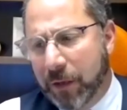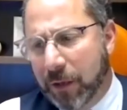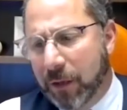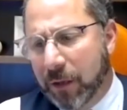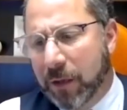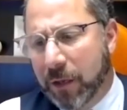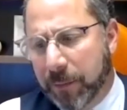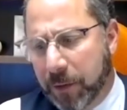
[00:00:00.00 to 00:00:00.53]

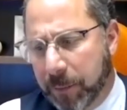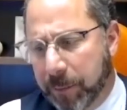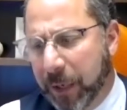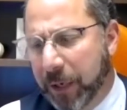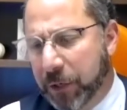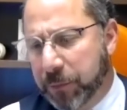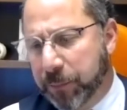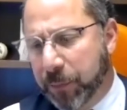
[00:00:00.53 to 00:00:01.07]
The
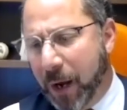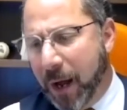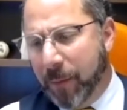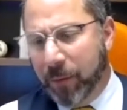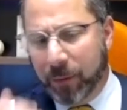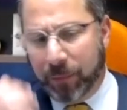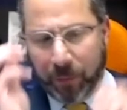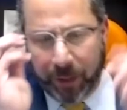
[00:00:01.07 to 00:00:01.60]
biggest
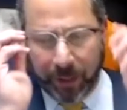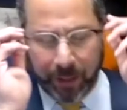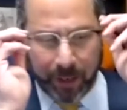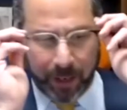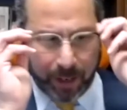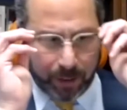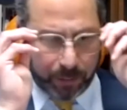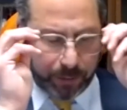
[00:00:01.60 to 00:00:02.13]
problem right
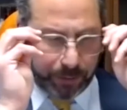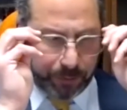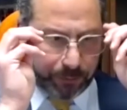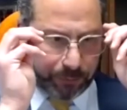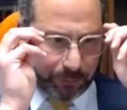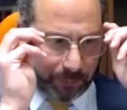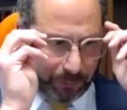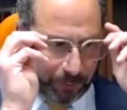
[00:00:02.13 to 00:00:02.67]
now
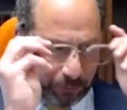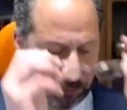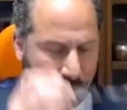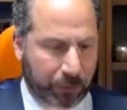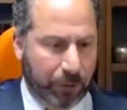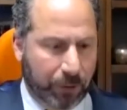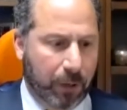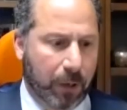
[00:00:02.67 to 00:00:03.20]
is
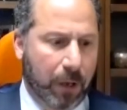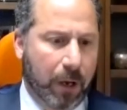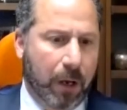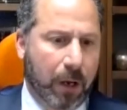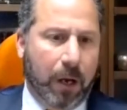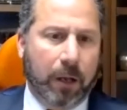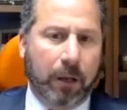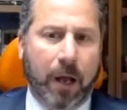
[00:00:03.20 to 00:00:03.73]

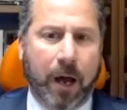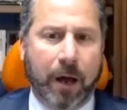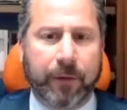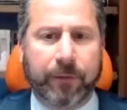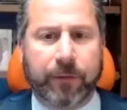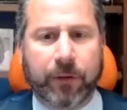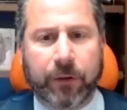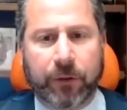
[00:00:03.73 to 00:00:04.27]
a lot
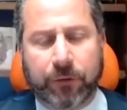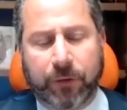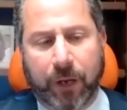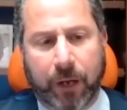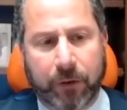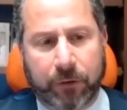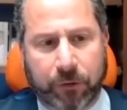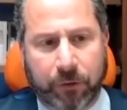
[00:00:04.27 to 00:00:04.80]
of these
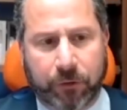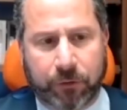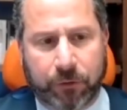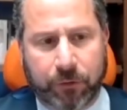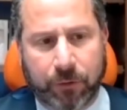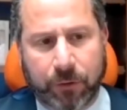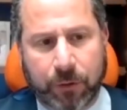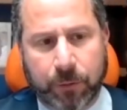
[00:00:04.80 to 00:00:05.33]
cases,
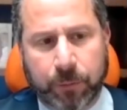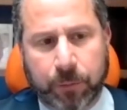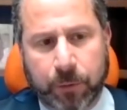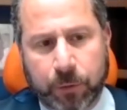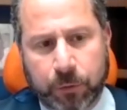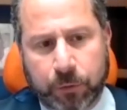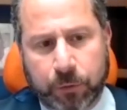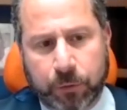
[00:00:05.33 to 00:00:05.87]

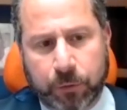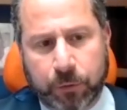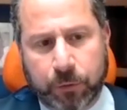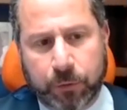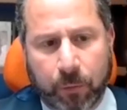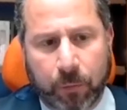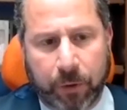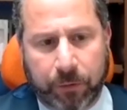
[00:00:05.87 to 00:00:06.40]
you
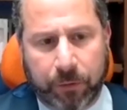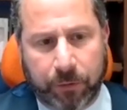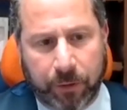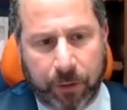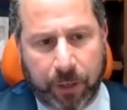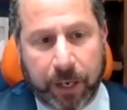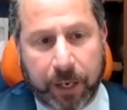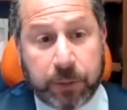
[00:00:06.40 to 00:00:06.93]
start with
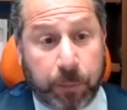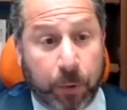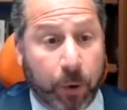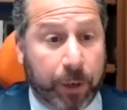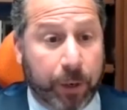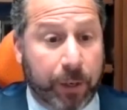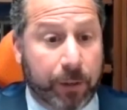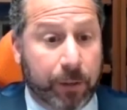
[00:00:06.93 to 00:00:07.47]
an ex
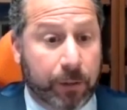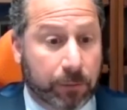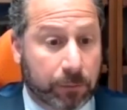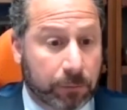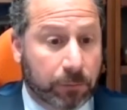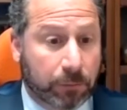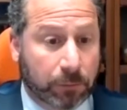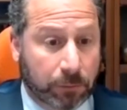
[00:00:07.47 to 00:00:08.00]
parte
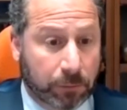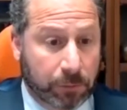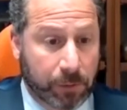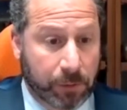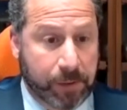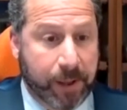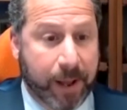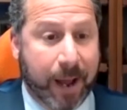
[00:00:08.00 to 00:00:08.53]

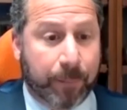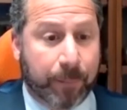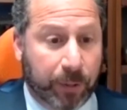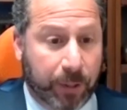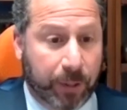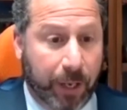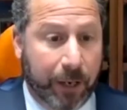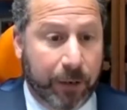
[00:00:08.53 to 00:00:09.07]

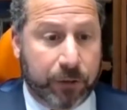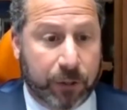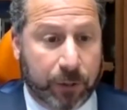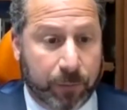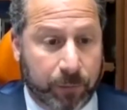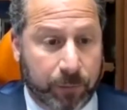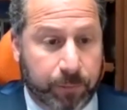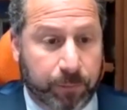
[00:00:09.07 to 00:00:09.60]

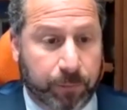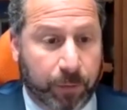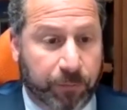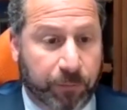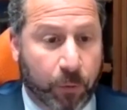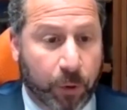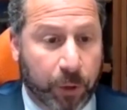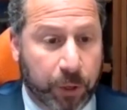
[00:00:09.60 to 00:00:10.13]
application
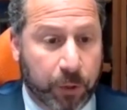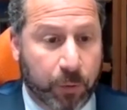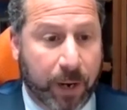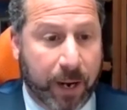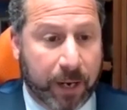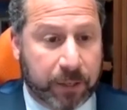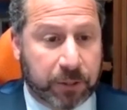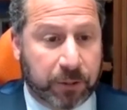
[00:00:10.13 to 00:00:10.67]
before you
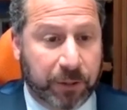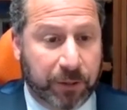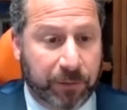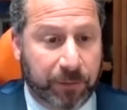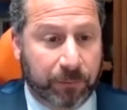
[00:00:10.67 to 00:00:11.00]
actually